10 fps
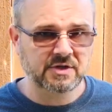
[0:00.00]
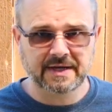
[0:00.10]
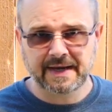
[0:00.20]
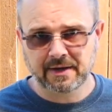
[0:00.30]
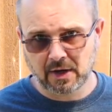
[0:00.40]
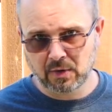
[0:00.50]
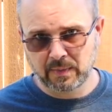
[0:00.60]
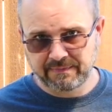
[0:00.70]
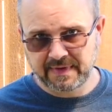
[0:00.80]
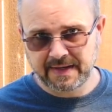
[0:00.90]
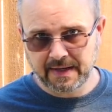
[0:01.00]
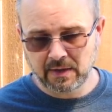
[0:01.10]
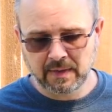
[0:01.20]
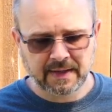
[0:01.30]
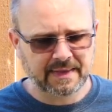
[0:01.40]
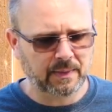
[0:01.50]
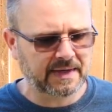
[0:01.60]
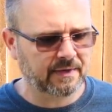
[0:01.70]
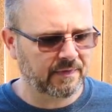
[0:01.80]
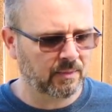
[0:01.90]
check out our rib video that we
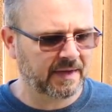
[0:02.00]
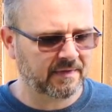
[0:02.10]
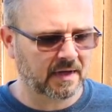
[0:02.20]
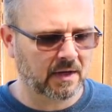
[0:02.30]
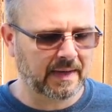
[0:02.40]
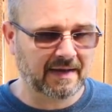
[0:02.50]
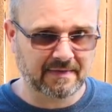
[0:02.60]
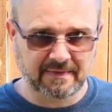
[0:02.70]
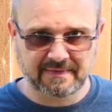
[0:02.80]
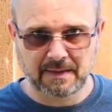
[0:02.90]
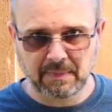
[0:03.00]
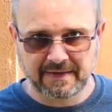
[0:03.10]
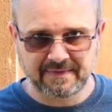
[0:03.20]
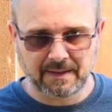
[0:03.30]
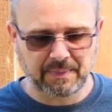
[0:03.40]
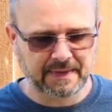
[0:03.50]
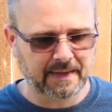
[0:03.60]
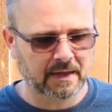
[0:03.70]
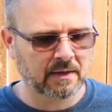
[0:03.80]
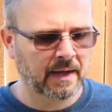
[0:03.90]
did a few months ago. It has a step-by-step in
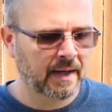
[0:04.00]
there.